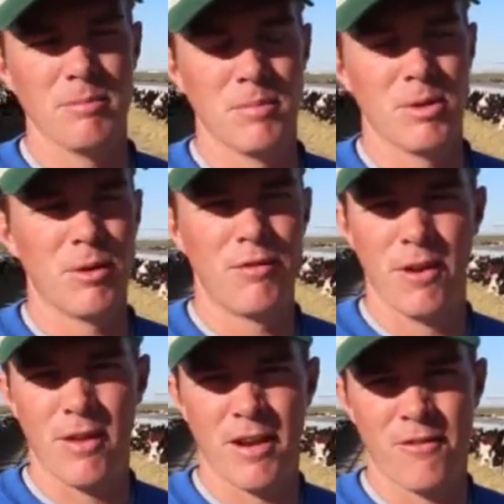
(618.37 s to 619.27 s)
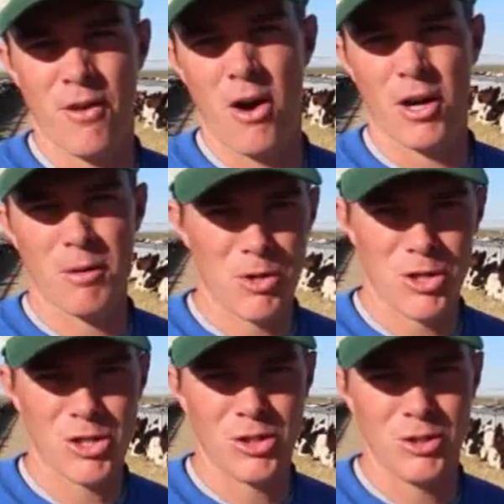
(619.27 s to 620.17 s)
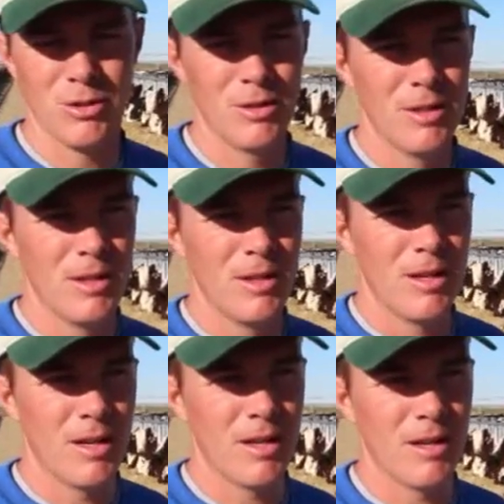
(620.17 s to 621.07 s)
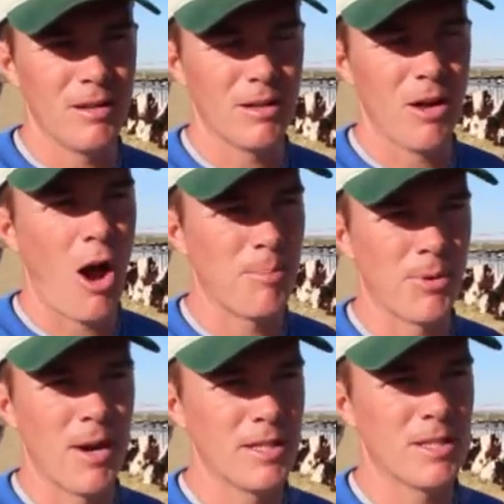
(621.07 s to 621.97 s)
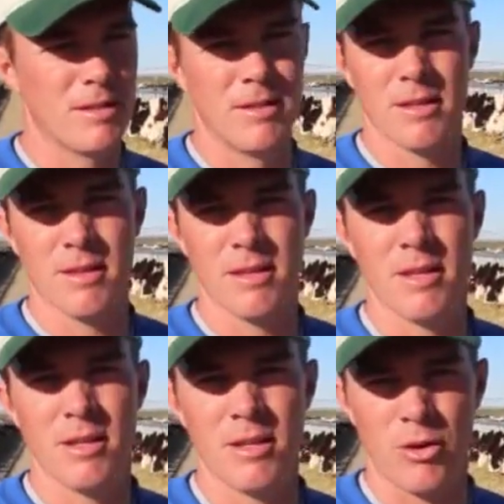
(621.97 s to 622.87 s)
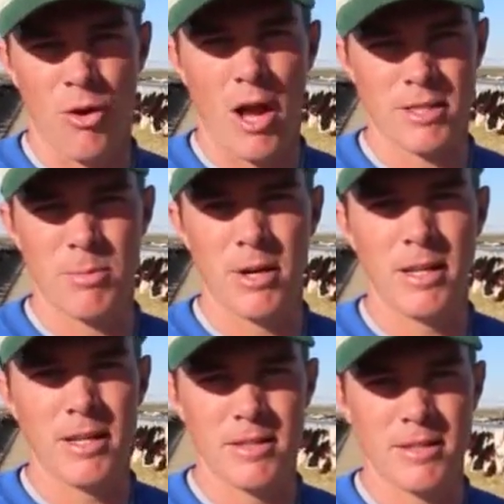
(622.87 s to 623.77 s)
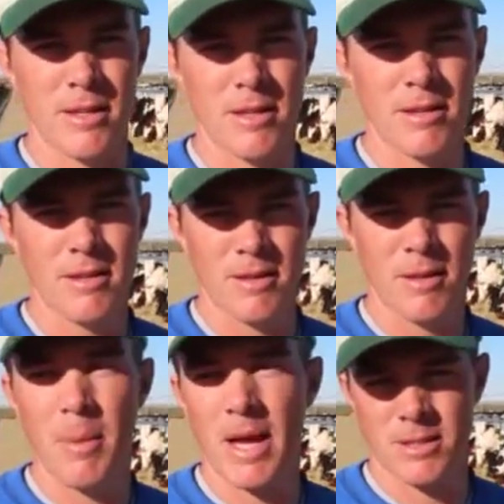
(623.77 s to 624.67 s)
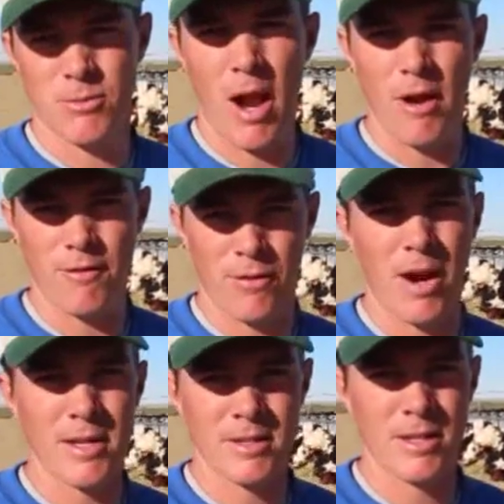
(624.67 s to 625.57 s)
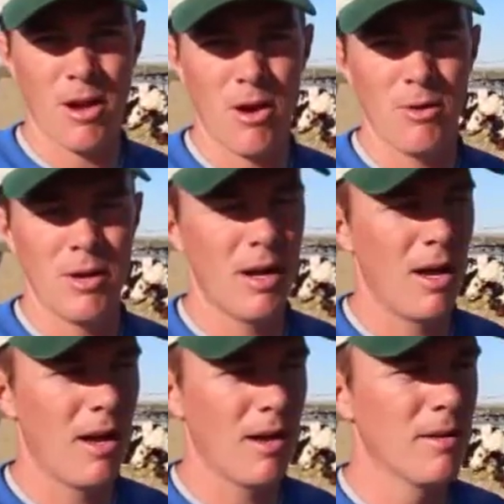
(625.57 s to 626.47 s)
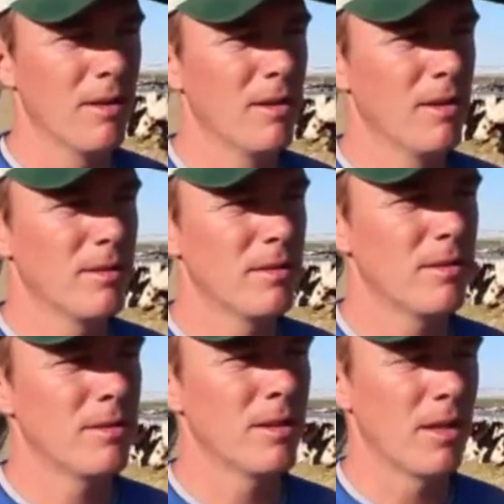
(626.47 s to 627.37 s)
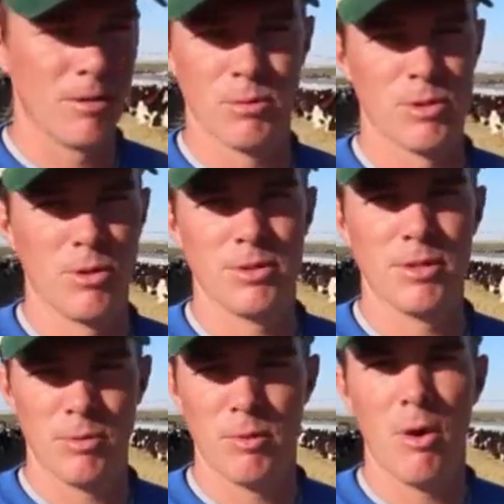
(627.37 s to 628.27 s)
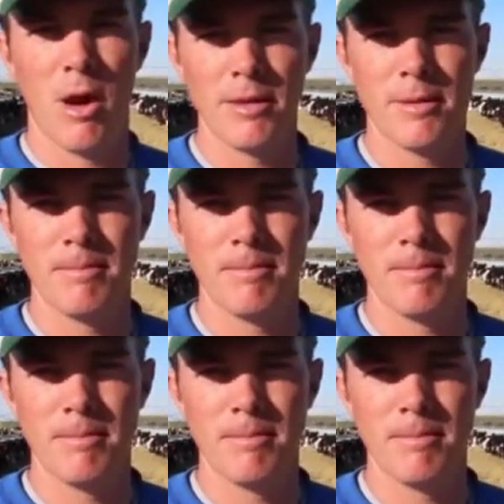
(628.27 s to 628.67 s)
But we feel like for our commercial operation that the crossbreeding is the best route for us to go to get the results that we want.